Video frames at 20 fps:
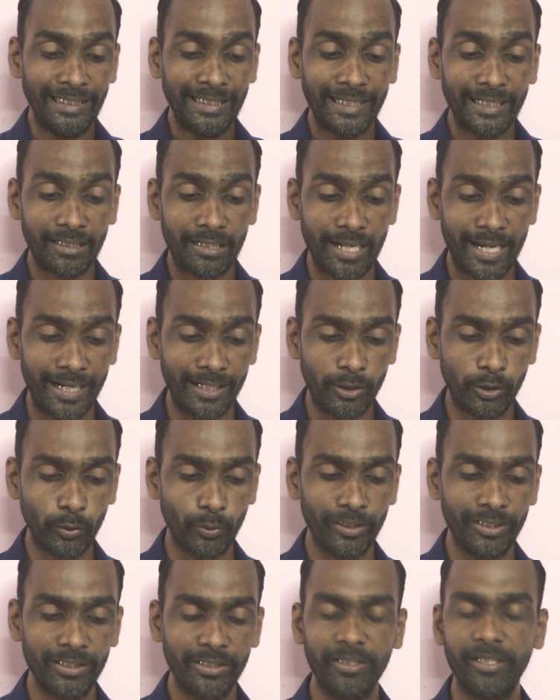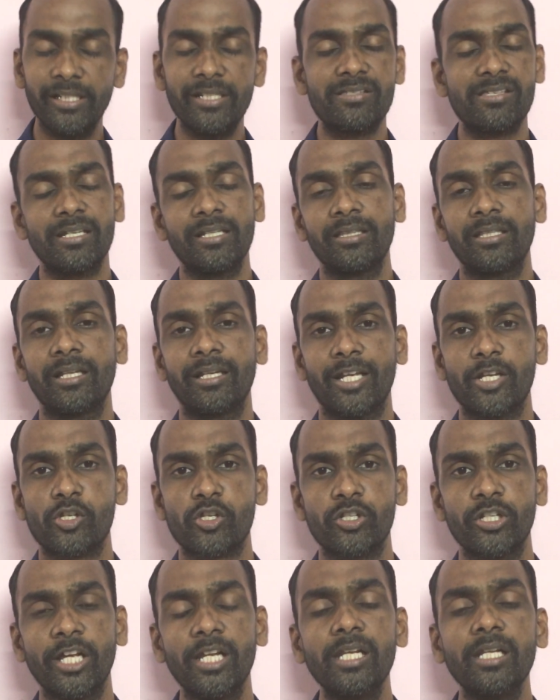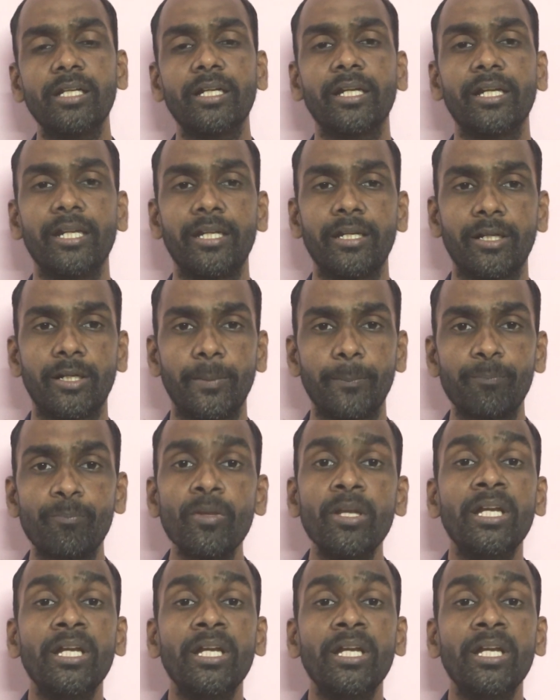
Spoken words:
It led to increase in the national income.